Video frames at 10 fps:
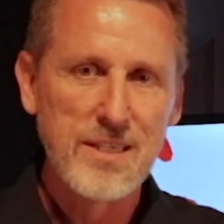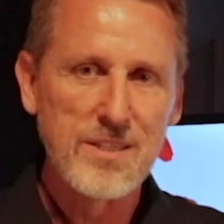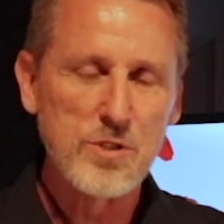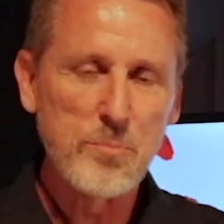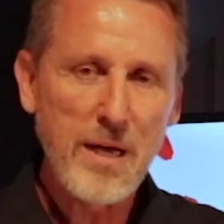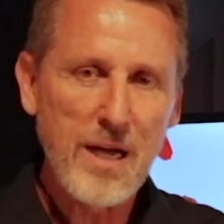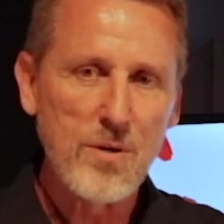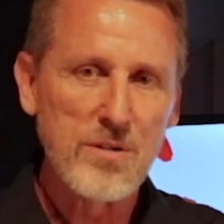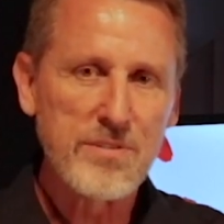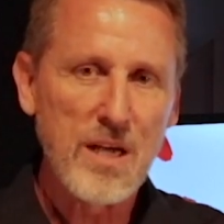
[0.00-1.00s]
is the
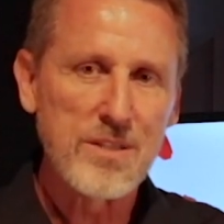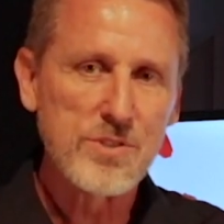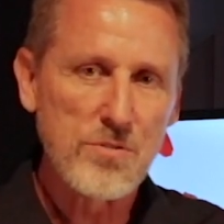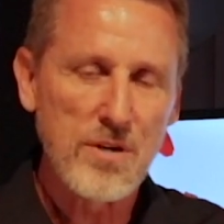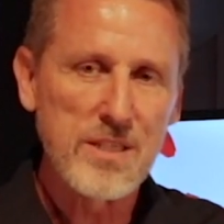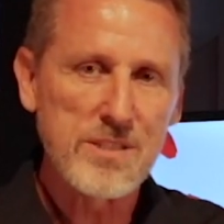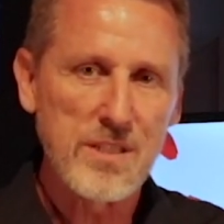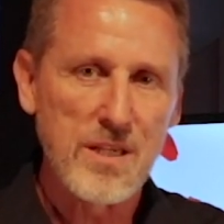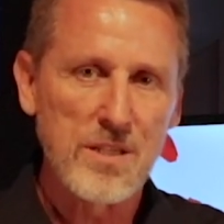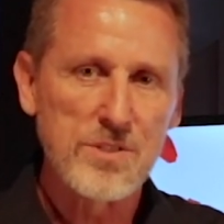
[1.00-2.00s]
power of God's grace
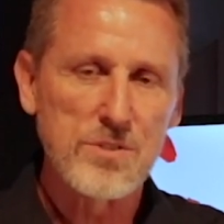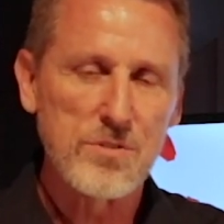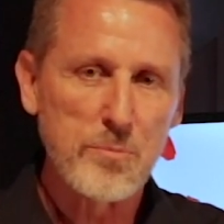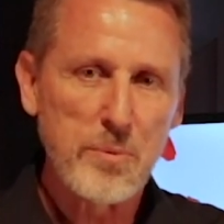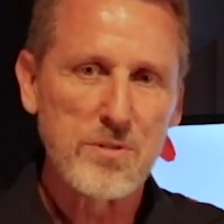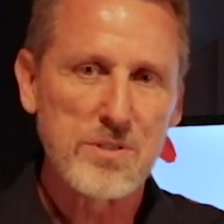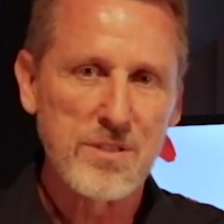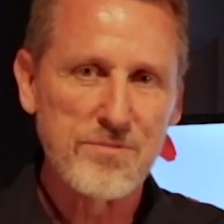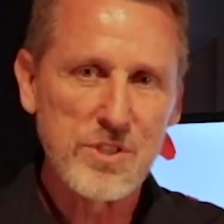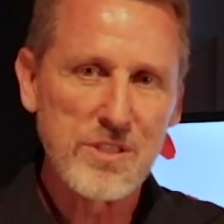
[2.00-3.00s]
in us through the person
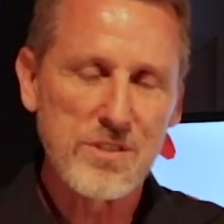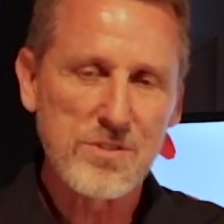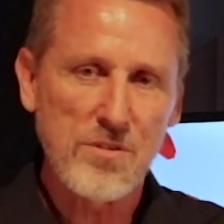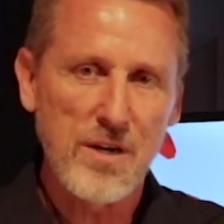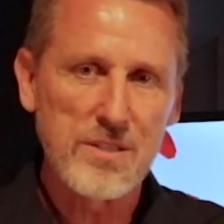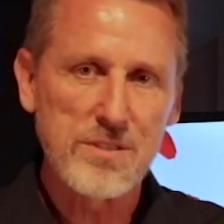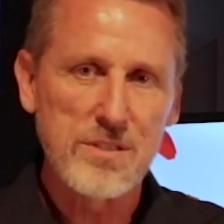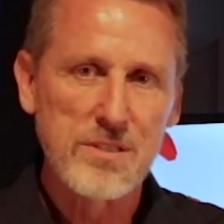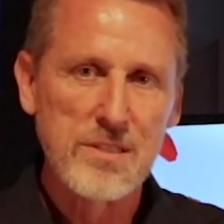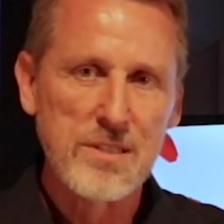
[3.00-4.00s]
of Jesus Christ.
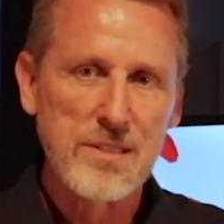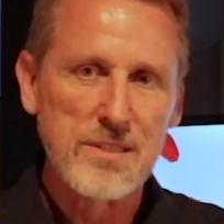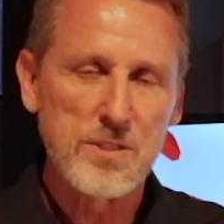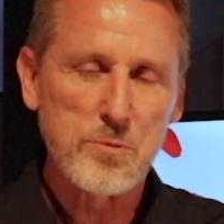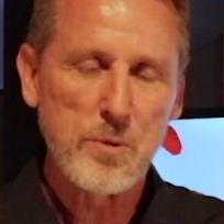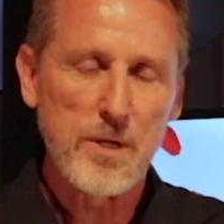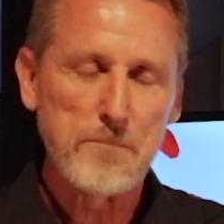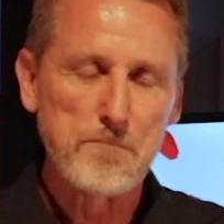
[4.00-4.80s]
Let's pray.